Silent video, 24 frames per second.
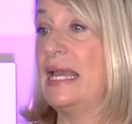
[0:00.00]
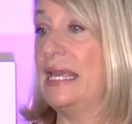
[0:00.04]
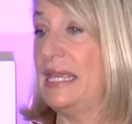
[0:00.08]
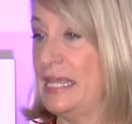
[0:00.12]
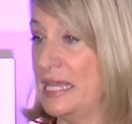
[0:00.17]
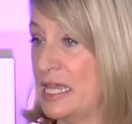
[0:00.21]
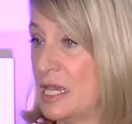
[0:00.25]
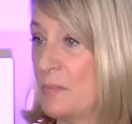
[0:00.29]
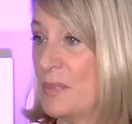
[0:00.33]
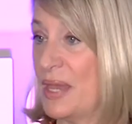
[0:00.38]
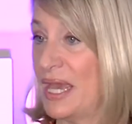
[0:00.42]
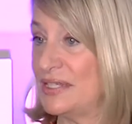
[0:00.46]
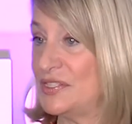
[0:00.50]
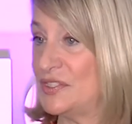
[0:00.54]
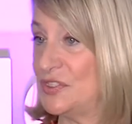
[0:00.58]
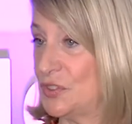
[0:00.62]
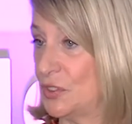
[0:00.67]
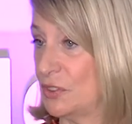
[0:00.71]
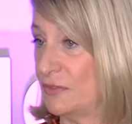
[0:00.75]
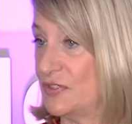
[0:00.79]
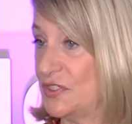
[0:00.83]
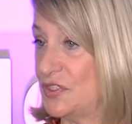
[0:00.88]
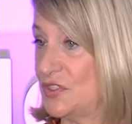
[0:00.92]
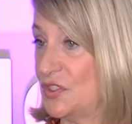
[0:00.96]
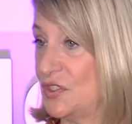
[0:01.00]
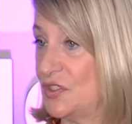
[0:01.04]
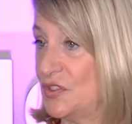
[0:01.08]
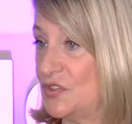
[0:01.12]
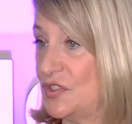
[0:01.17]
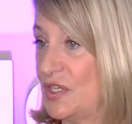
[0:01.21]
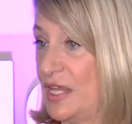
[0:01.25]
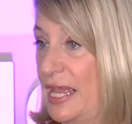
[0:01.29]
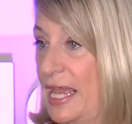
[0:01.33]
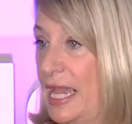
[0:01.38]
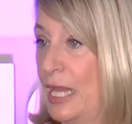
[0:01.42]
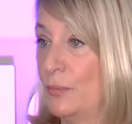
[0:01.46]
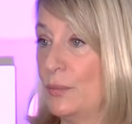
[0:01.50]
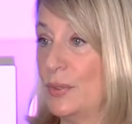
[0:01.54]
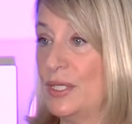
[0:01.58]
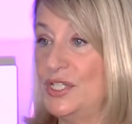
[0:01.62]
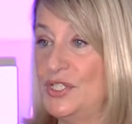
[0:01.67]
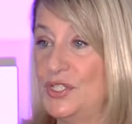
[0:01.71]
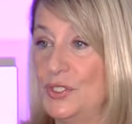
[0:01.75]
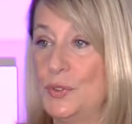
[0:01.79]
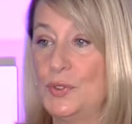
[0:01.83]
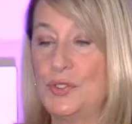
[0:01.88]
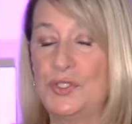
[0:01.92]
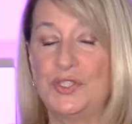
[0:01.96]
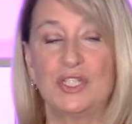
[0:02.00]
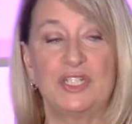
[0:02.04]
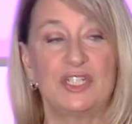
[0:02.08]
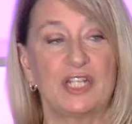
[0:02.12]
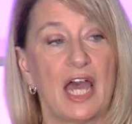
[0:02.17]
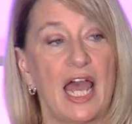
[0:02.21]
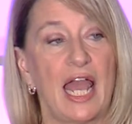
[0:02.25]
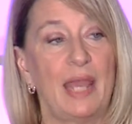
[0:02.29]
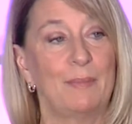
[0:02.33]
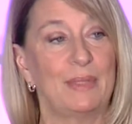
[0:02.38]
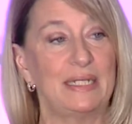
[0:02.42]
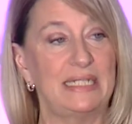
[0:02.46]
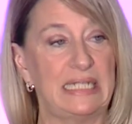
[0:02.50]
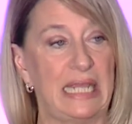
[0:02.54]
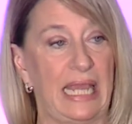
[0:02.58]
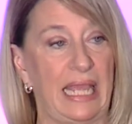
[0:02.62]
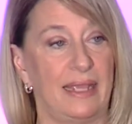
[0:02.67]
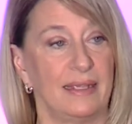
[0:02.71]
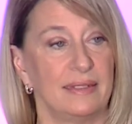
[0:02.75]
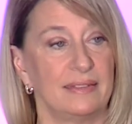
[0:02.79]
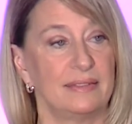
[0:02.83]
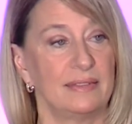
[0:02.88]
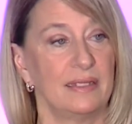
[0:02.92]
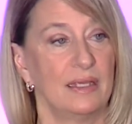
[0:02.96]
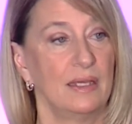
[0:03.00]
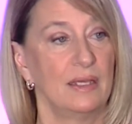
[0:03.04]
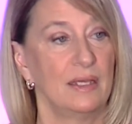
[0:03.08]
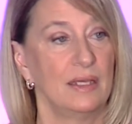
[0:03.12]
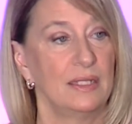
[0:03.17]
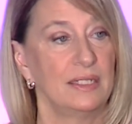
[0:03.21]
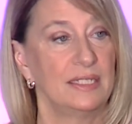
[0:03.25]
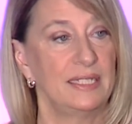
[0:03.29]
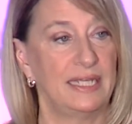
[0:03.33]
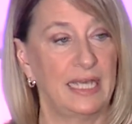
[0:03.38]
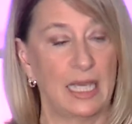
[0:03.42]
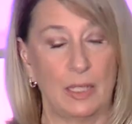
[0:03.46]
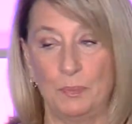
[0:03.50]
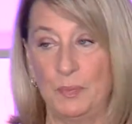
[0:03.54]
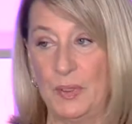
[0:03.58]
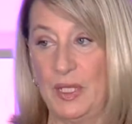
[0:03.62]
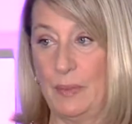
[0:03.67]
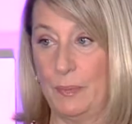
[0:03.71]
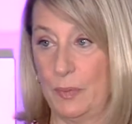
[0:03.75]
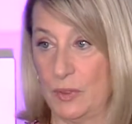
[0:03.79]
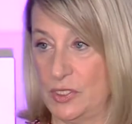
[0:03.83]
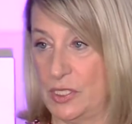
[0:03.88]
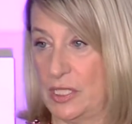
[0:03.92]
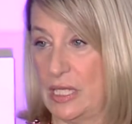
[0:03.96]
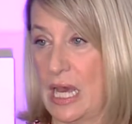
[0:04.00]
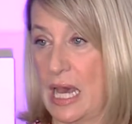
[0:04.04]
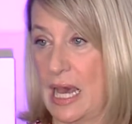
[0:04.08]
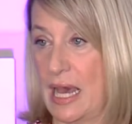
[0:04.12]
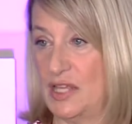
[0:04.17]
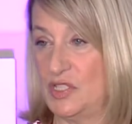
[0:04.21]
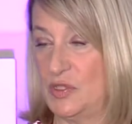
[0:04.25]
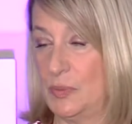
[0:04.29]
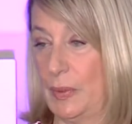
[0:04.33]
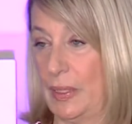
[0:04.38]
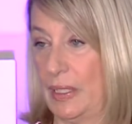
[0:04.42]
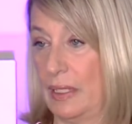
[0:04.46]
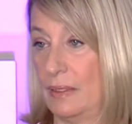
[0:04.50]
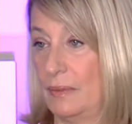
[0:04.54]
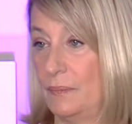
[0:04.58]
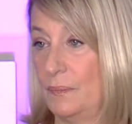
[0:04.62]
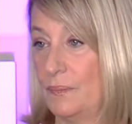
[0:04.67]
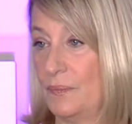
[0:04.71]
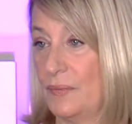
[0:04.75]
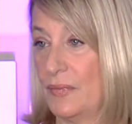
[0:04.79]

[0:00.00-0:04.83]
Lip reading: EMS services and reduce the time it takes to get people to the hospital.